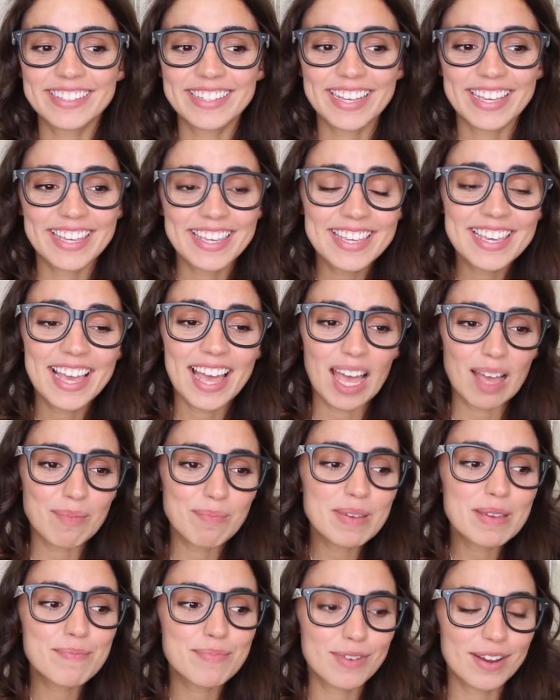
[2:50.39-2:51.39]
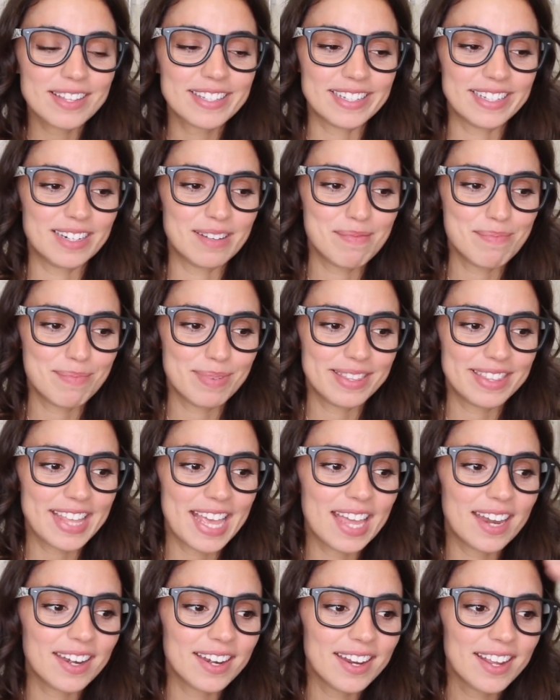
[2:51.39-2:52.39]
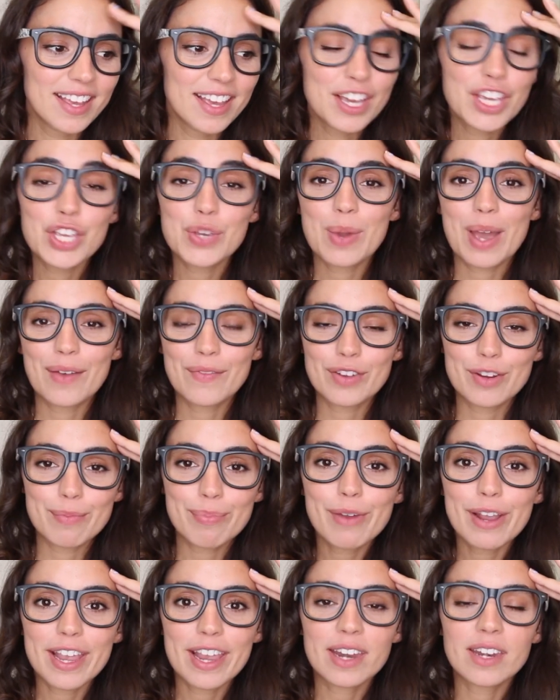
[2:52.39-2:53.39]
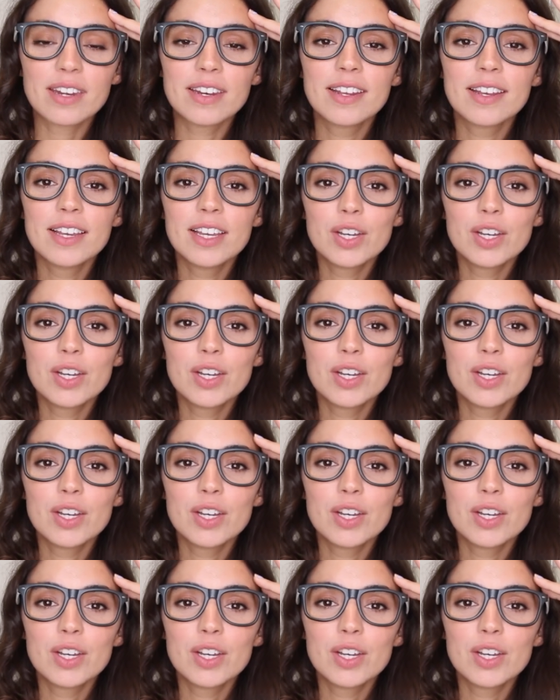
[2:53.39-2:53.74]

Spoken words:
Like, yeah, be present, but then you have your brain,